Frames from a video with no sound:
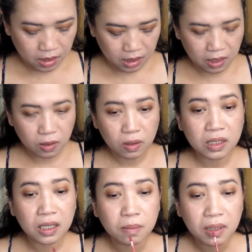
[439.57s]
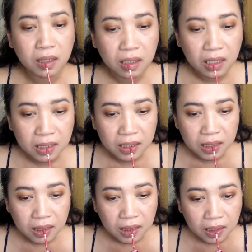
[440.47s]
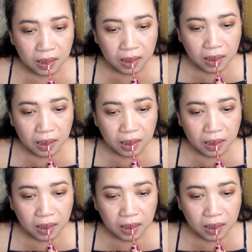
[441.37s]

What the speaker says: It looks similar. Let's see.